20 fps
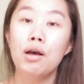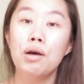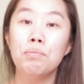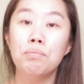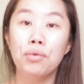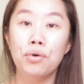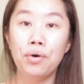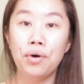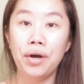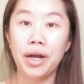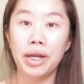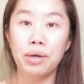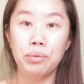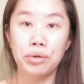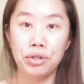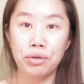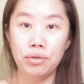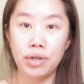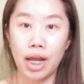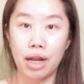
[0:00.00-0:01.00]
boy,
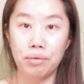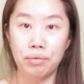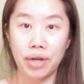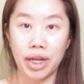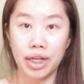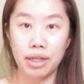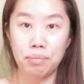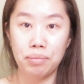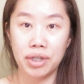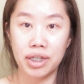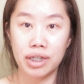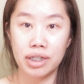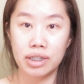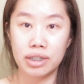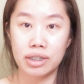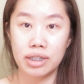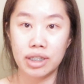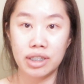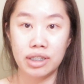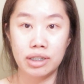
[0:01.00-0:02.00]
were you not ready,
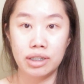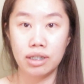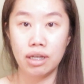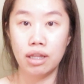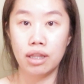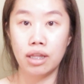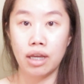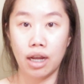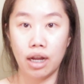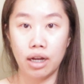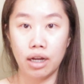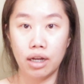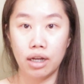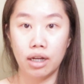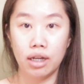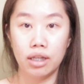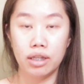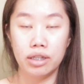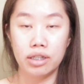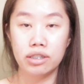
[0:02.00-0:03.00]
because it's still there.
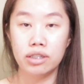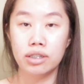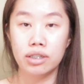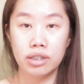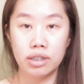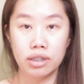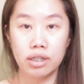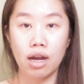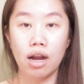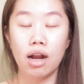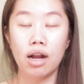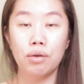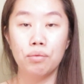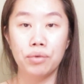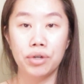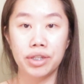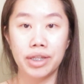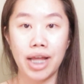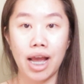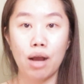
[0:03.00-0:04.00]
There's a scar
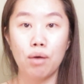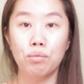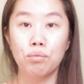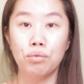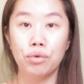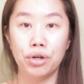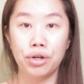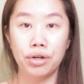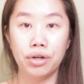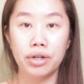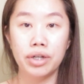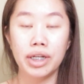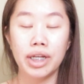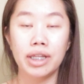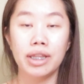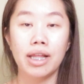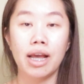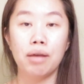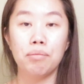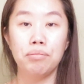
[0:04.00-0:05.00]
where that word
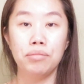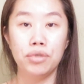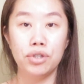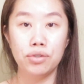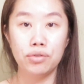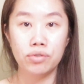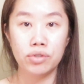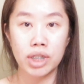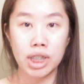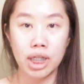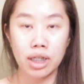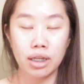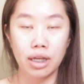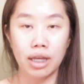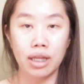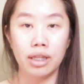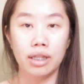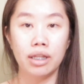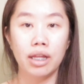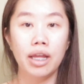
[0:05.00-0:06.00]
and that music
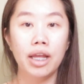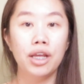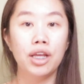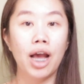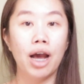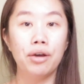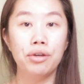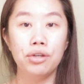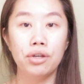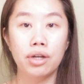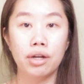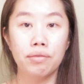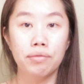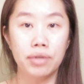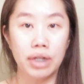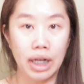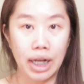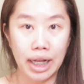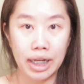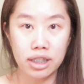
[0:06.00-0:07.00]
and how you can
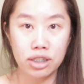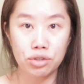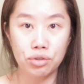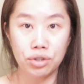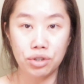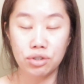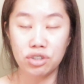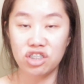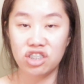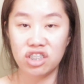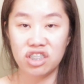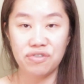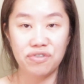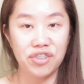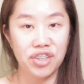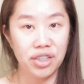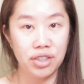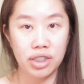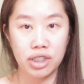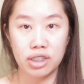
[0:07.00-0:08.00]
relate to, and you could just
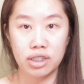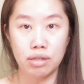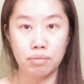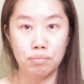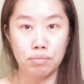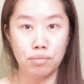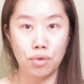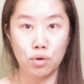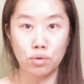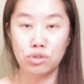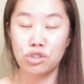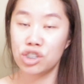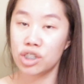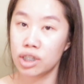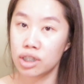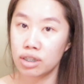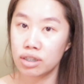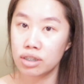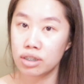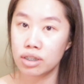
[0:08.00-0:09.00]
feel these
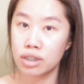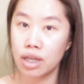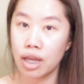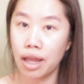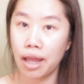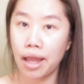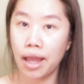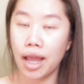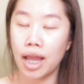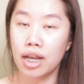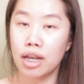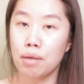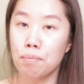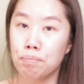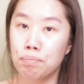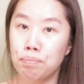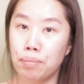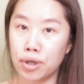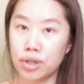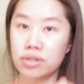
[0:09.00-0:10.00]
emotions, and
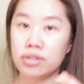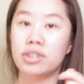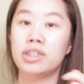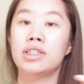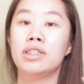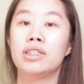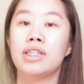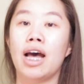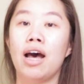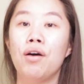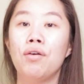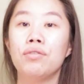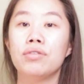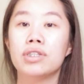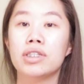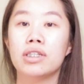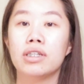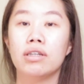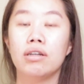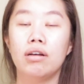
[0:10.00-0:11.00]
it bursts
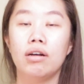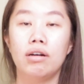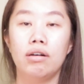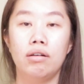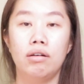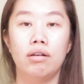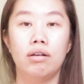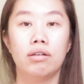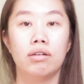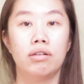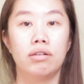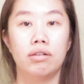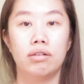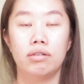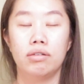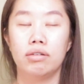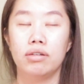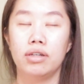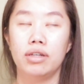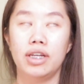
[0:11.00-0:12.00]
out. Oh,
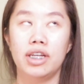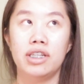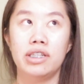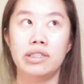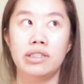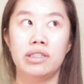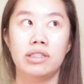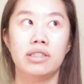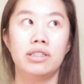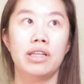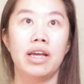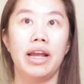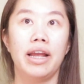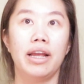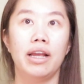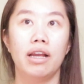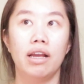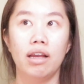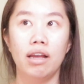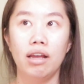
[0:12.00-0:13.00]
it is just
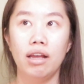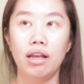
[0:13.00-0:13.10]
like